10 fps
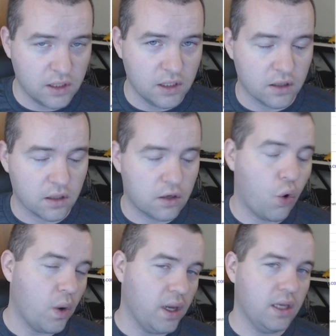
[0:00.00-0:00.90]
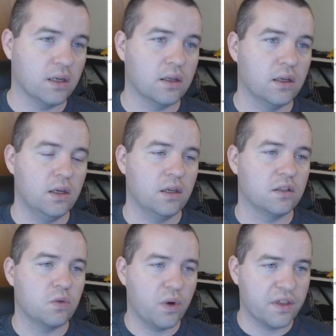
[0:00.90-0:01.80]
The Queen
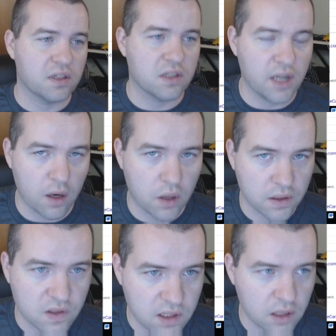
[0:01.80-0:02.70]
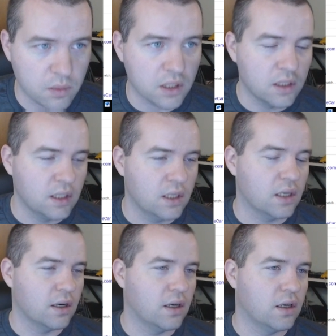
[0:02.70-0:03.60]
is with us now on Steemit.
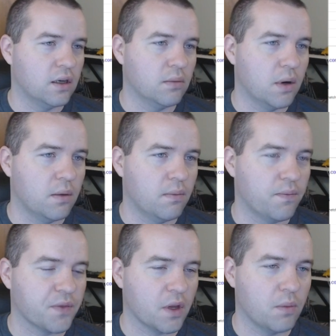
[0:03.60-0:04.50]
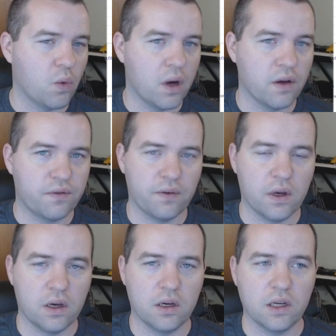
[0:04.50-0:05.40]
My wife
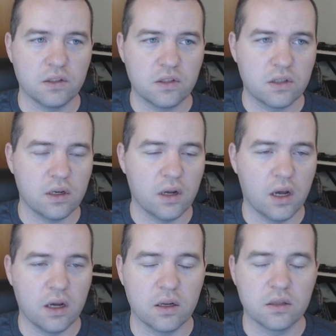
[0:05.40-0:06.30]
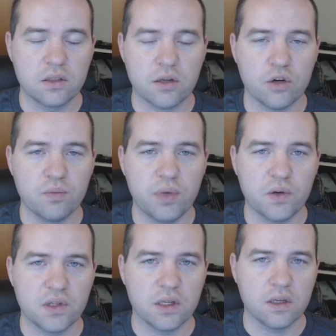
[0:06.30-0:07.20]
started
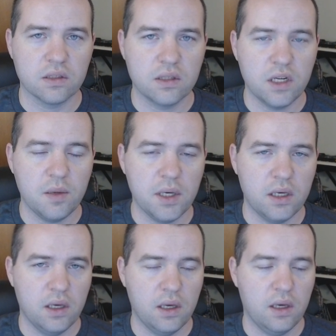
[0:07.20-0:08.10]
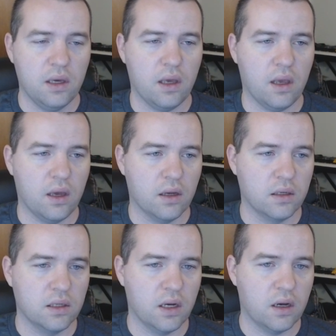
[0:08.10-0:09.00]
posting on Steemit.
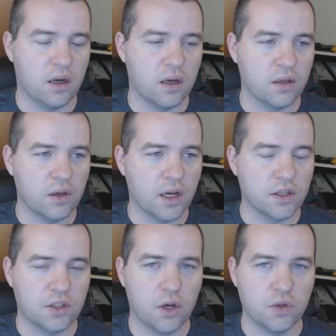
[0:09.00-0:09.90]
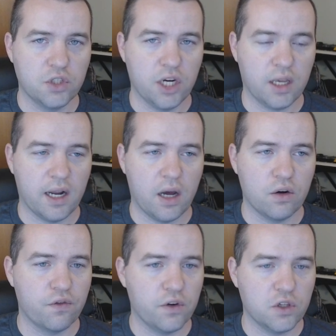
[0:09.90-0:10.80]
And you guys should go check it out.
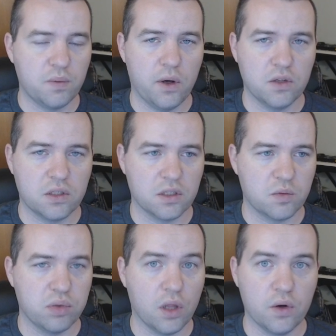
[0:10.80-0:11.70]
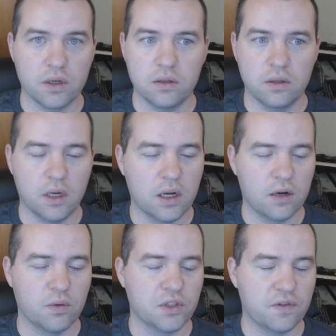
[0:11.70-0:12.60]
Her first post exploded,
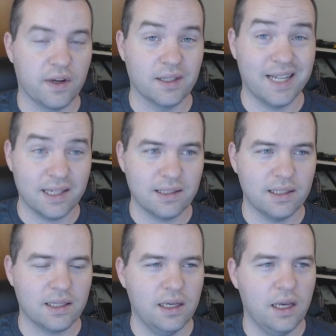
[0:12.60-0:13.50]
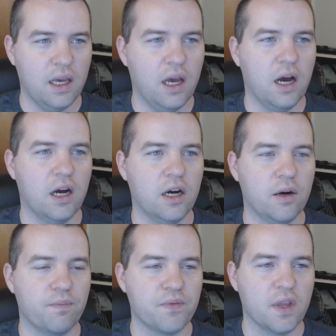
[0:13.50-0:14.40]
which is fantastic.
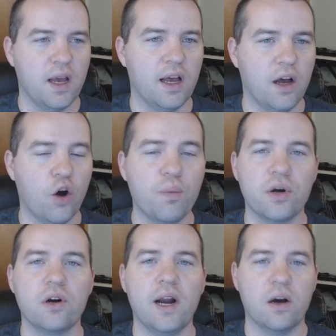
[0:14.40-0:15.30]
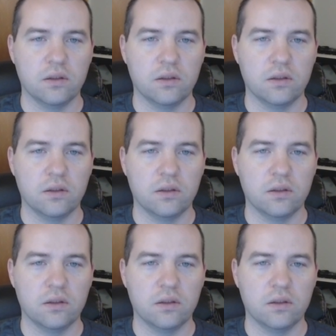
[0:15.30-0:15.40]
Help her out.